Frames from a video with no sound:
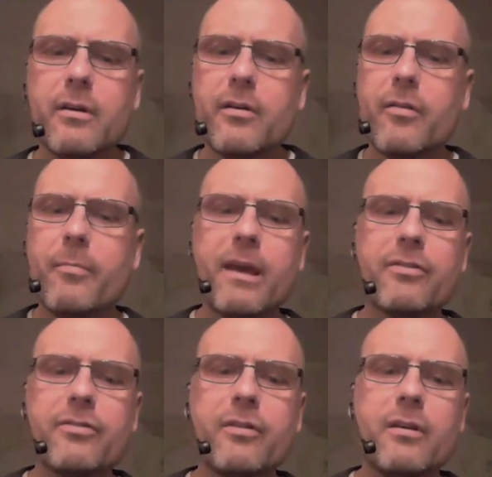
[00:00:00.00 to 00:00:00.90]
the
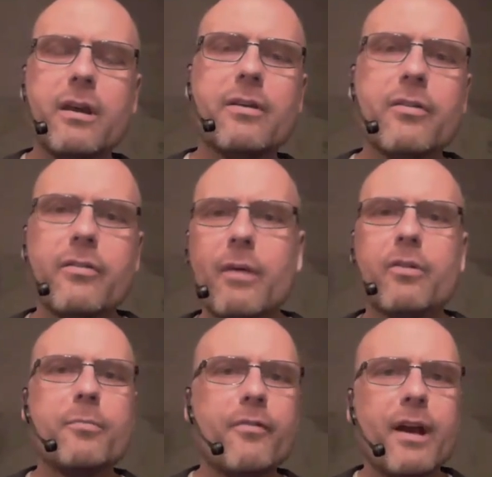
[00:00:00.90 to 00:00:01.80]
banks, and they want to
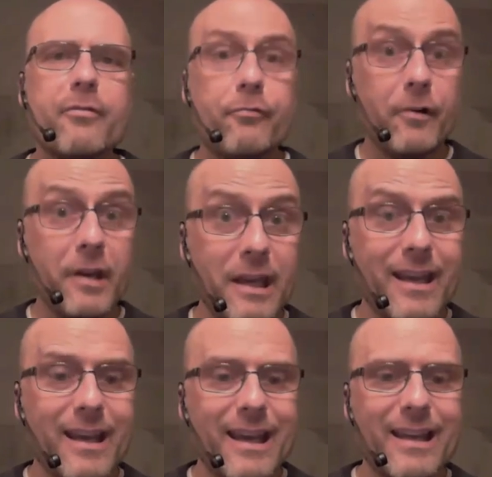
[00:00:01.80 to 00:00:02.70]
provide free
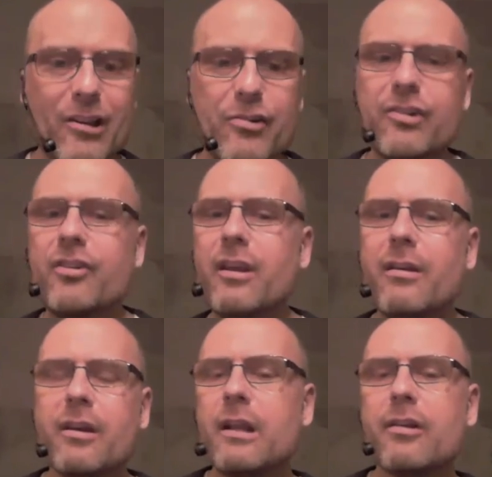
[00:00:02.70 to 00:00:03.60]

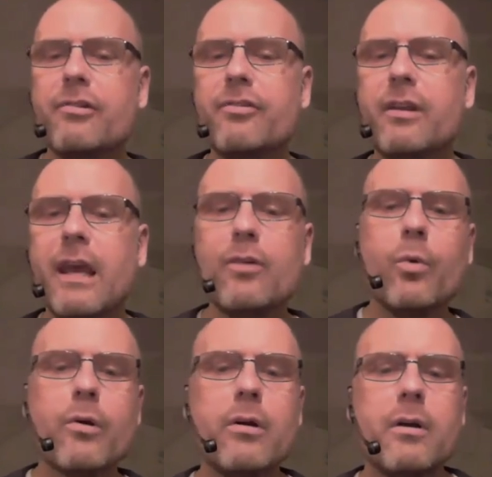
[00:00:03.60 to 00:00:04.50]
electricity and
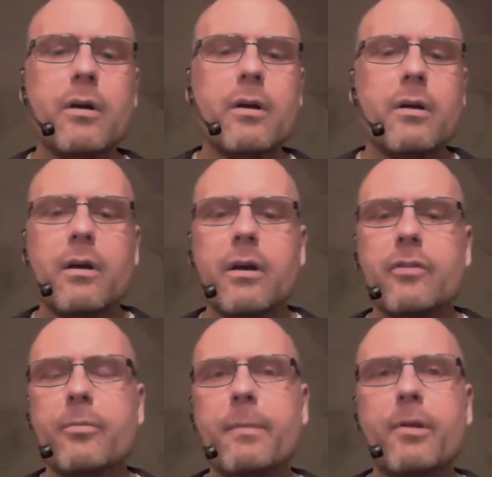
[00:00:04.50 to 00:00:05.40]
water to
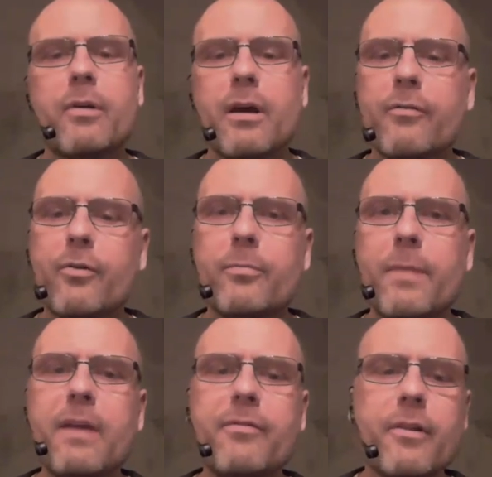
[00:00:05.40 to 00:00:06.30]
people who can't afford to
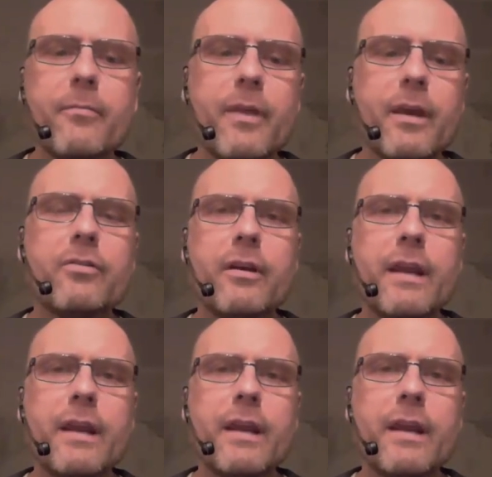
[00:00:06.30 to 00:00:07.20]
pay for them. They're going to
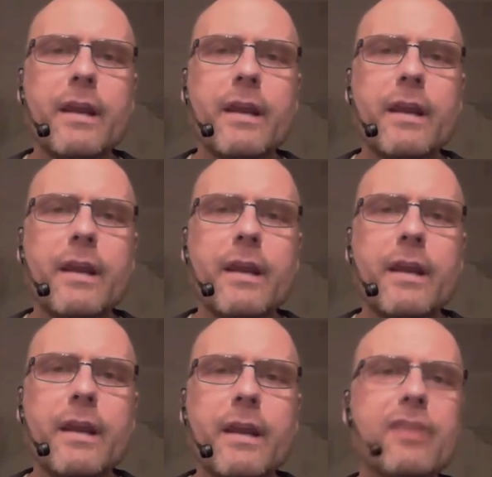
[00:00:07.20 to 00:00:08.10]

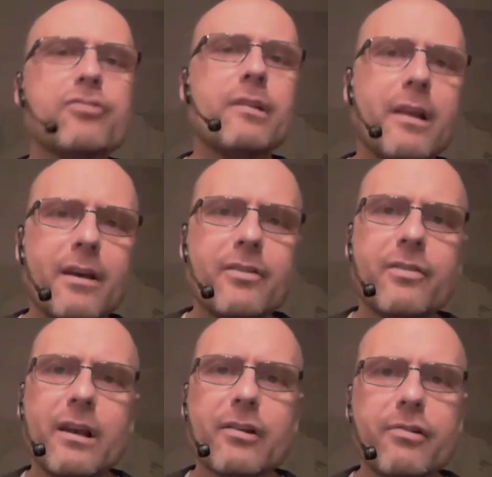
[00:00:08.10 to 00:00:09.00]
nationalize
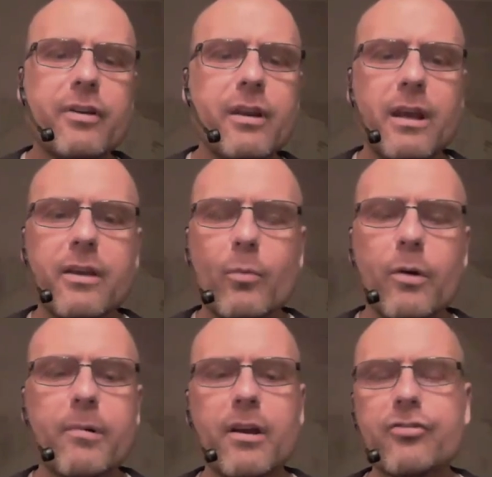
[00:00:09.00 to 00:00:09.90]
electricity and water
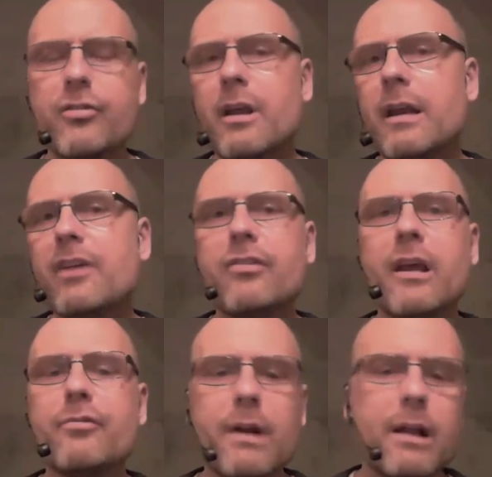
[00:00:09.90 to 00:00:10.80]
production. They nationalize
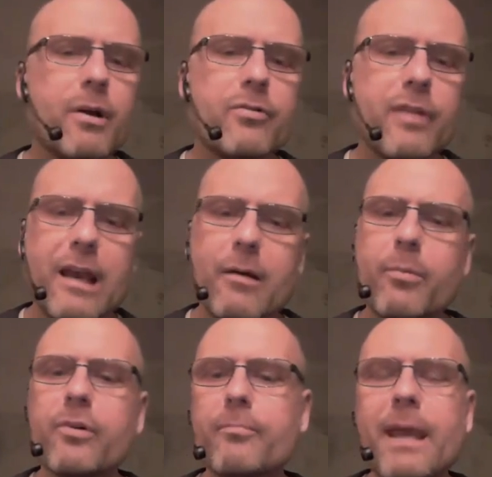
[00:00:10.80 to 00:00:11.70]
railroads,
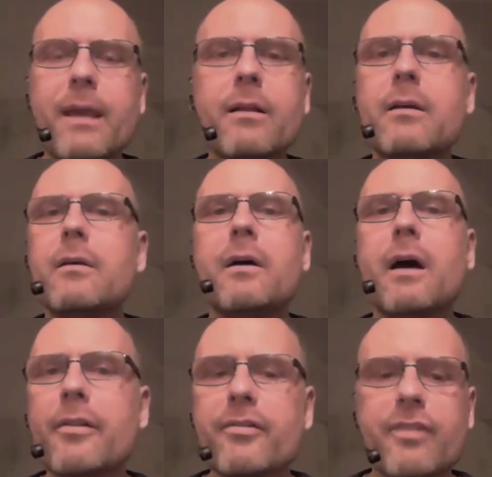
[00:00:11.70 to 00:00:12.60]
airports, mail,
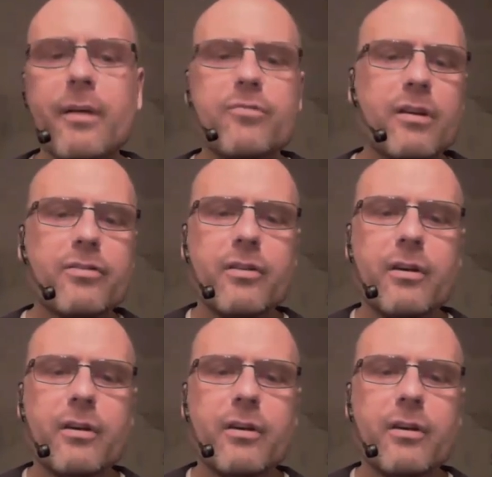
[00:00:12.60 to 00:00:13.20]
other subjects,